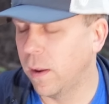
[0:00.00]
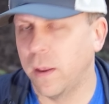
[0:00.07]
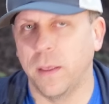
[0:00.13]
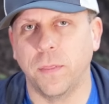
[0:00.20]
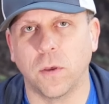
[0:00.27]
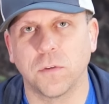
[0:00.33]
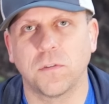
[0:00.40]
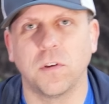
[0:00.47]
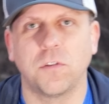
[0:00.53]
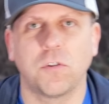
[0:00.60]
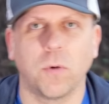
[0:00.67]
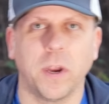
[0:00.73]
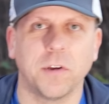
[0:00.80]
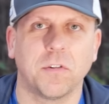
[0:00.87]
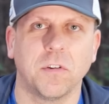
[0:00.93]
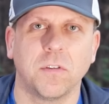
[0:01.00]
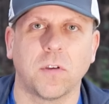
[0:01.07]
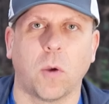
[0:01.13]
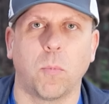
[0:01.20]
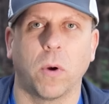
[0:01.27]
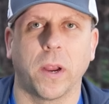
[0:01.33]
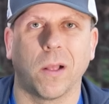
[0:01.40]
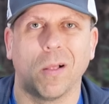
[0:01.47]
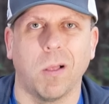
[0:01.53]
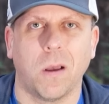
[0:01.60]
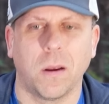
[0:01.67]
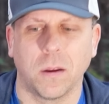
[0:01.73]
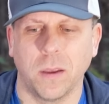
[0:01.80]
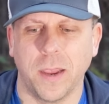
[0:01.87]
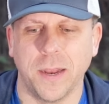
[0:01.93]
In those situations, I'll bring
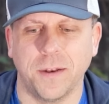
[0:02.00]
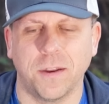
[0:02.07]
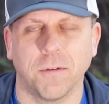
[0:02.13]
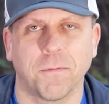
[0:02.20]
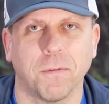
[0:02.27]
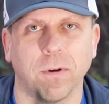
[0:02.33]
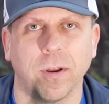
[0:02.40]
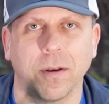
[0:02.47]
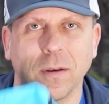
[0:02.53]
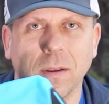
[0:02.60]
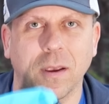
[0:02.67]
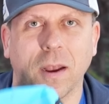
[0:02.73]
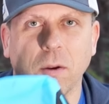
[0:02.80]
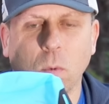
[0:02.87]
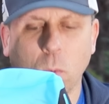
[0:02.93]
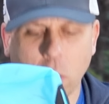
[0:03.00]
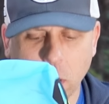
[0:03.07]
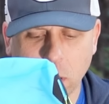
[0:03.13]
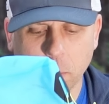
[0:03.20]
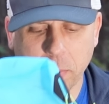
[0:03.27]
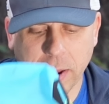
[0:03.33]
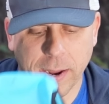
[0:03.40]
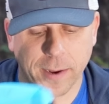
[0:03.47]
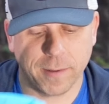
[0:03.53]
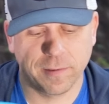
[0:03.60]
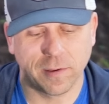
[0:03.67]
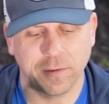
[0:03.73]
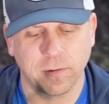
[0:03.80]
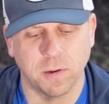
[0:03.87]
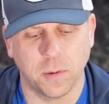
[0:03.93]
along a different kind of water bag
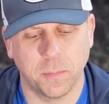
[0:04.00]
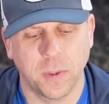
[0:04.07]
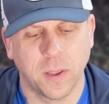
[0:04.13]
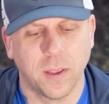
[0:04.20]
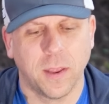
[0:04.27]
system.